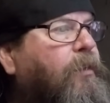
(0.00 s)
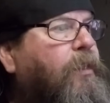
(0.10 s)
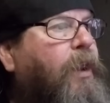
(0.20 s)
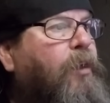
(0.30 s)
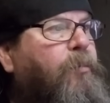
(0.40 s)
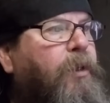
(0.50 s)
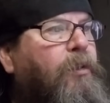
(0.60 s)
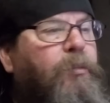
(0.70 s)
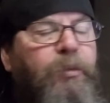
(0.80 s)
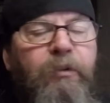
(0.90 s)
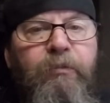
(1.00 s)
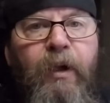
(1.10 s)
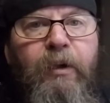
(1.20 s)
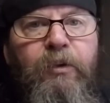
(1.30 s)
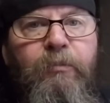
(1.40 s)
then I'd be able to put a
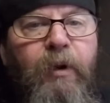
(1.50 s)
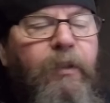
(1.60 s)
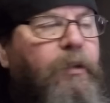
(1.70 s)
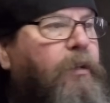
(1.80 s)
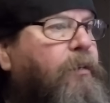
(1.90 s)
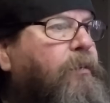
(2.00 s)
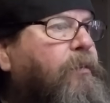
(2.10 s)
vacuum on there.